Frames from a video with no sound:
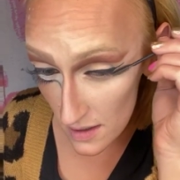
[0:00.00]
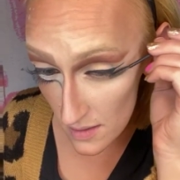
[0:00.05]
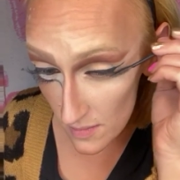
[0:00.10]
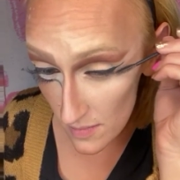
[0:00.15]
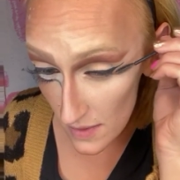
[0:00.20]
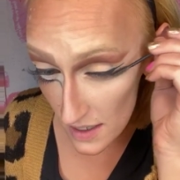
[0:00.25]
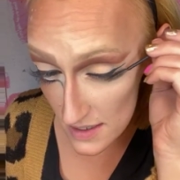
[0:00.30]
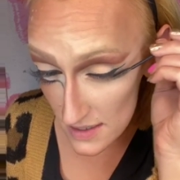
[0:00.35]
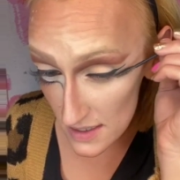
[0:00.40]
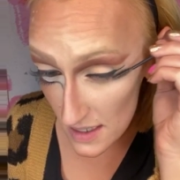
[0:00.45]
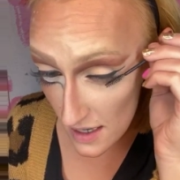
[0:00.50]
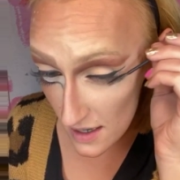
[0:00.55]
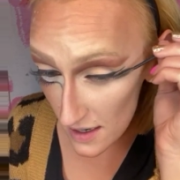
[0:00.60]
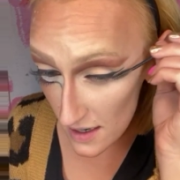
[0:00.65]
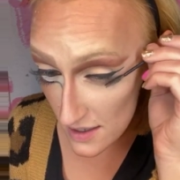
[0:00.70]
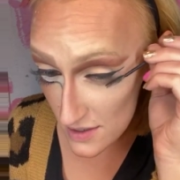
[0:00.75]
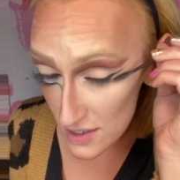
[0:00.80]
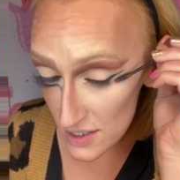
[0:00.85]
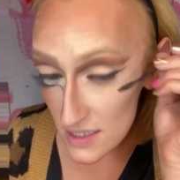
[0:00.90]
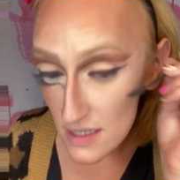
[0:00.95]
Mascara,
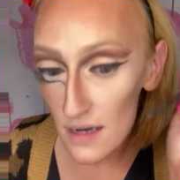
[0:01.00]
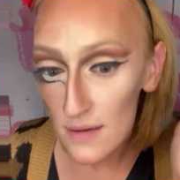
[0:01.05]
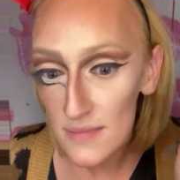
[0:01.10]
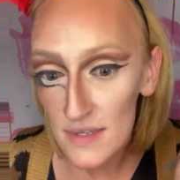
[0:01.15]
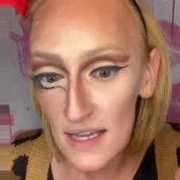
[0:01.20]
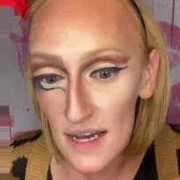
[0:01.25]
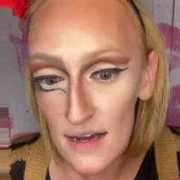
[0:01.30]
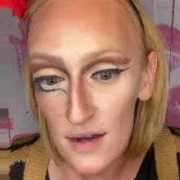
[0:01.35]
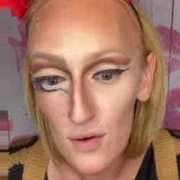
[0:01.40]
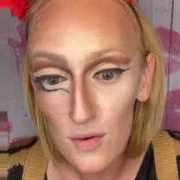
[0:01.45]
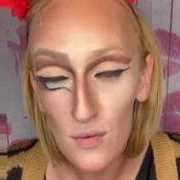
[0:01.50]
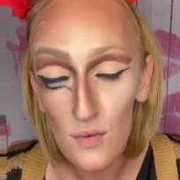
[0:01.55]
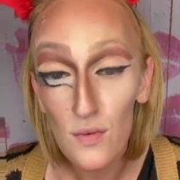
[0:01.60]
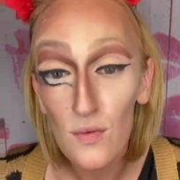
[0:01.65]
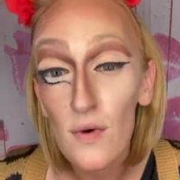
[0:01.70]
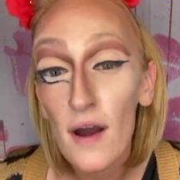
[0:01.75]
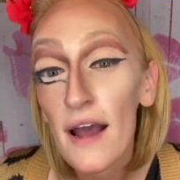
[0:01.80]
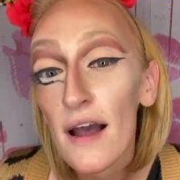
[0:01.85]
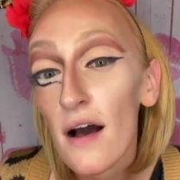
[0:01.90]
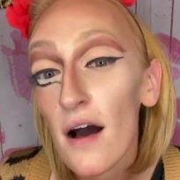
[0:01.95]
it just comes like
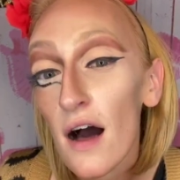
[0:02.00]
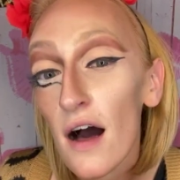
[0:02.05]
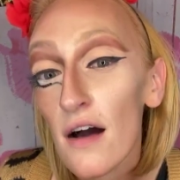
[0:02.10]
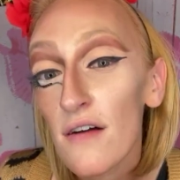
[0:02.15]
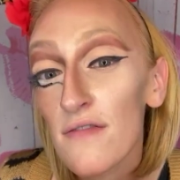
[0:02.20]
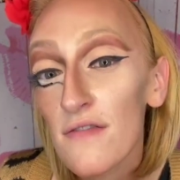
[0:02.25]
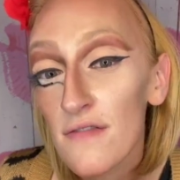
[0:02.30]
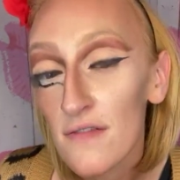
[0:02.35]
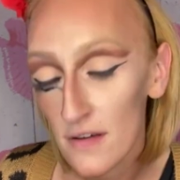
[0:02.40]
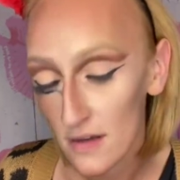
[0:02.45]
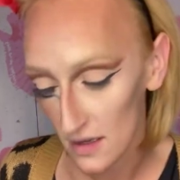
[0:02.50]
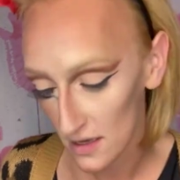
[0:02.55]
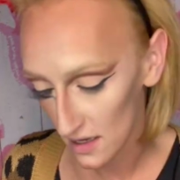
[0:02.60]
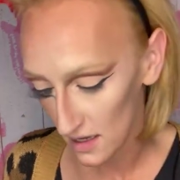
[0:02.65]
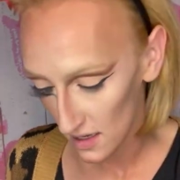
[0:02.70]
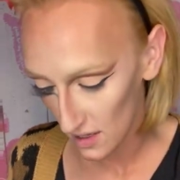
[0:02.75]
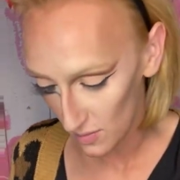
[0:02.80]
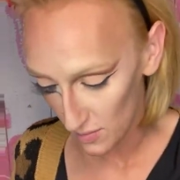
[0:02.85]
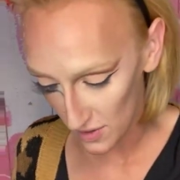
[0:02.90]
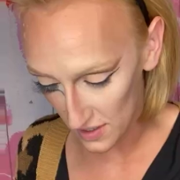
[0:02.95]
right off,
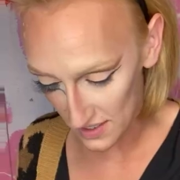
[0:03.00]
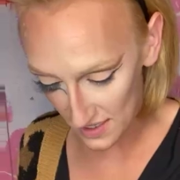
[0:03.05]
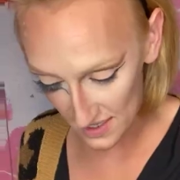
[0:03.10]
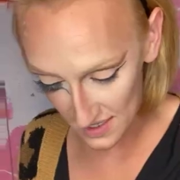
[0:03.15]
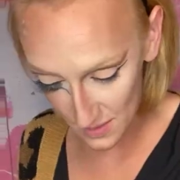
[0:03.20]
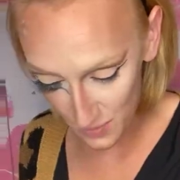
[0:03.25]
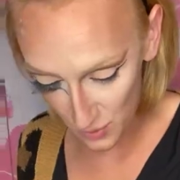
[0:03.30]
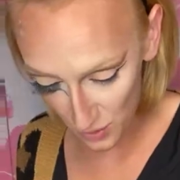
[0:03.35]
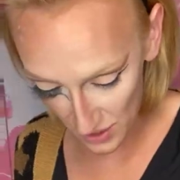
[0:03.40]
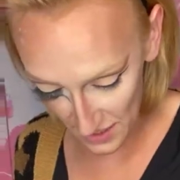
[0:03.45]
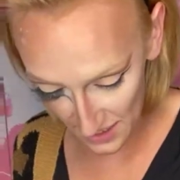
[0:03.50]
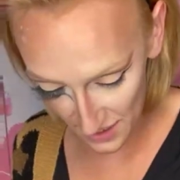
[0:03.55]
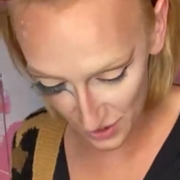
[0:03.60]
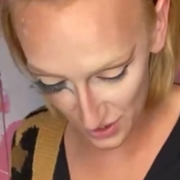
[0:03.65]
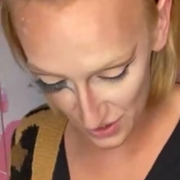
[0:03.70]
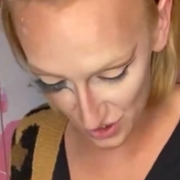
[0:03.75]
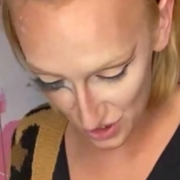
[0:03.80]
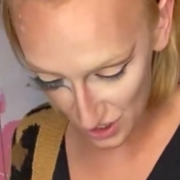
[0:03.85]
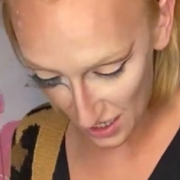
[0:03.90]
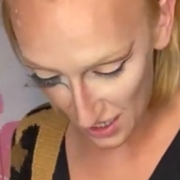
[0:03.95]
but it does a pretty
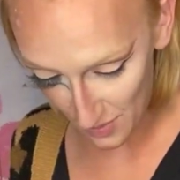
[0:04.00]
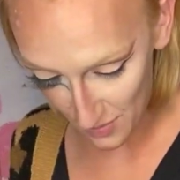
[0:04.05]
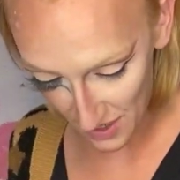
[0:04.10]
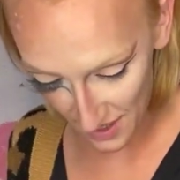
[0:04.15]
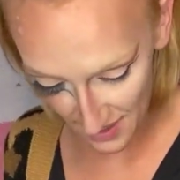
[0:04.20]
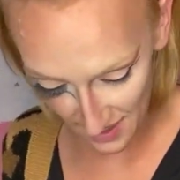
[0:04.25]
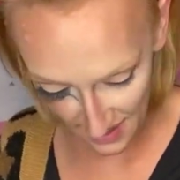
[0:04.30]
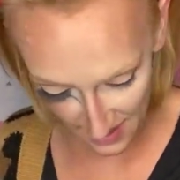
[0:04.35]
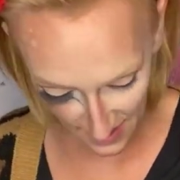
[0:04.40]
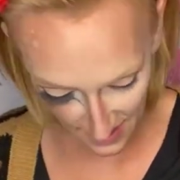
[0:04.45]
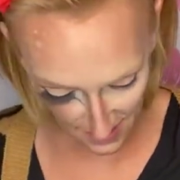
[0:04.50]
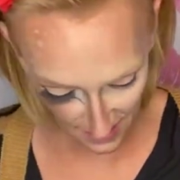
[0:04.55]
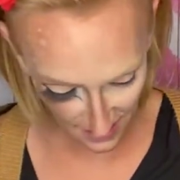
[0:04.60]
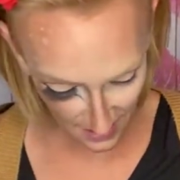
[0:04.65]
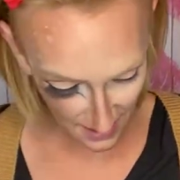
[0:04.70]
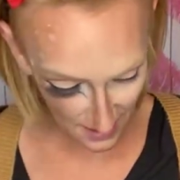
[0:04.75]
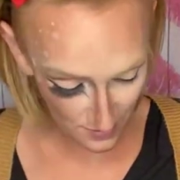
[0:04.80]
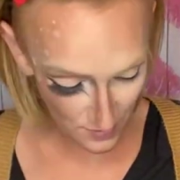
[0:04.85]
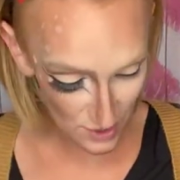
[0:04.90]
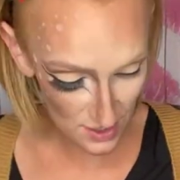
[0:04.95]
good job. And then
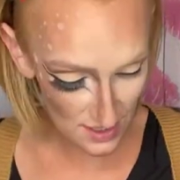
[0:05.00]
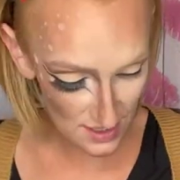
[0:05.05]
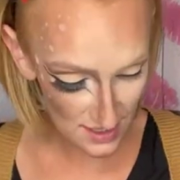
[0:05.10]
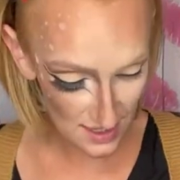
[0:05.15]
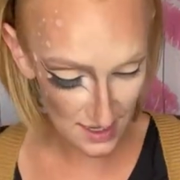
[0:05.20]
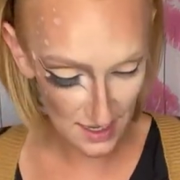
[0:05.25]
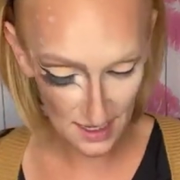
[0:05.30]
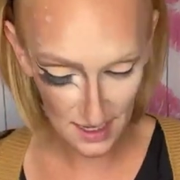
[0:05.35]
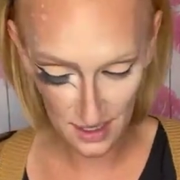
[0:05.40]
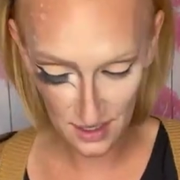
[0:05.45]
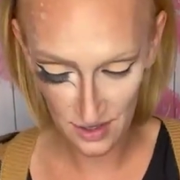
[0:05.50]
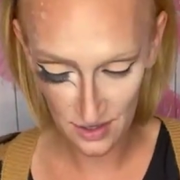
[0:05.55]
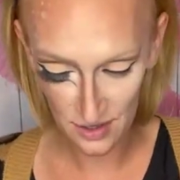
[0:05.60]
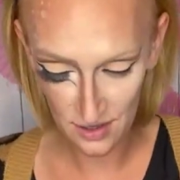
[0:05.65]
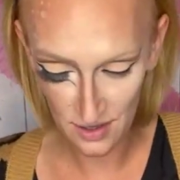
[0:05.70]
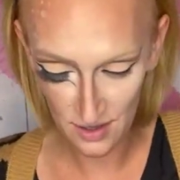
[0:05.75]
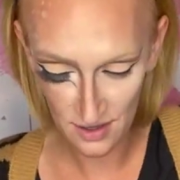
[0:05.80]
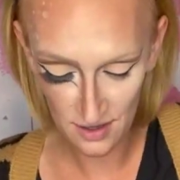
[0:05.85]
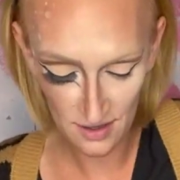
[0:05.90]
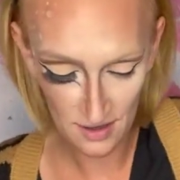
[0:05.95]
I'm just gonna
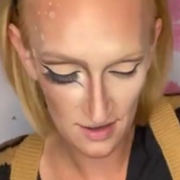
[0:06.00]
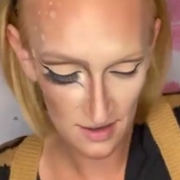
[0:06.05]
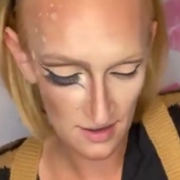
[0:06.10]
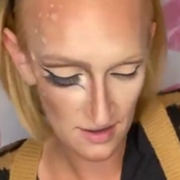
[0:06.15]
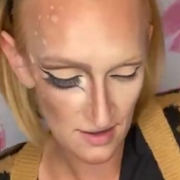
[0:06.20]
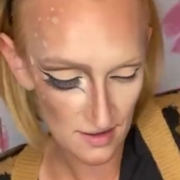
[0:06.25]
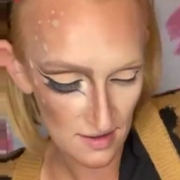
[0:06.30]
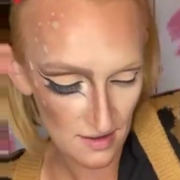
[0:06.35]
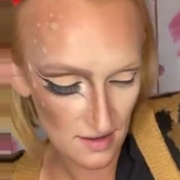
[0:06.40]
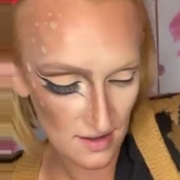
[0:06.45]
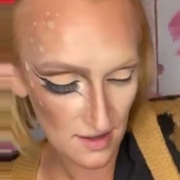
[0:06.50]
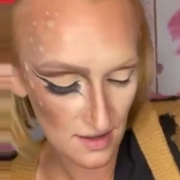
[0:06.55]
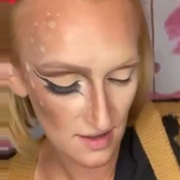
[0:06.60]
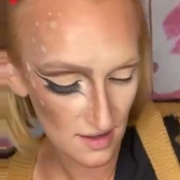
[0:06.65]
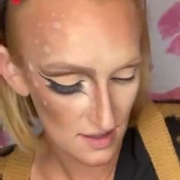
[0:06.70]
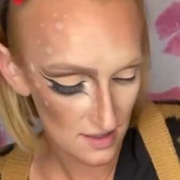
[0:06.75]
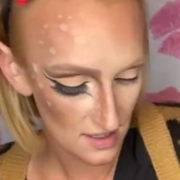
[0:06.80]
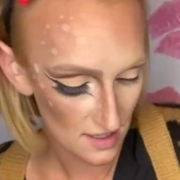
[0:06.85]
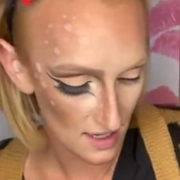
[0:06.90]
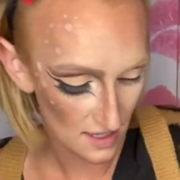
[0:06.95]

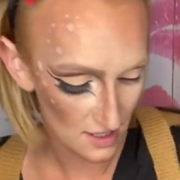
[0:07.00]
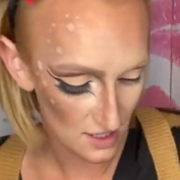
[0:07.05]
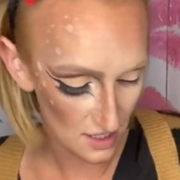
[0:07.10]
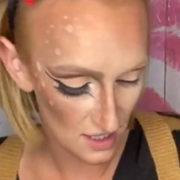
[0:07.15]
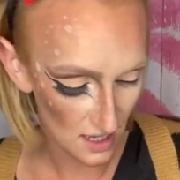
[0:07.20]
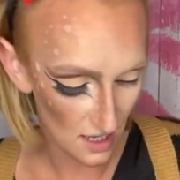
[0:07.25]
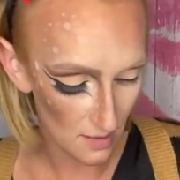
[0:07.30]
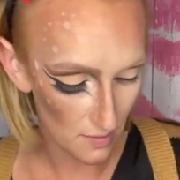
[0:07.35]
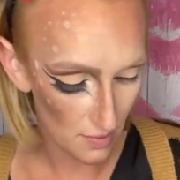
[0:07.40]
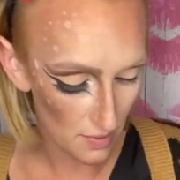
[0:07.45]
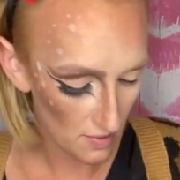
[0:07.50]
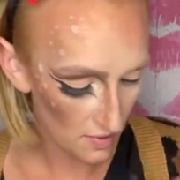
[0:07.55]
touch it up.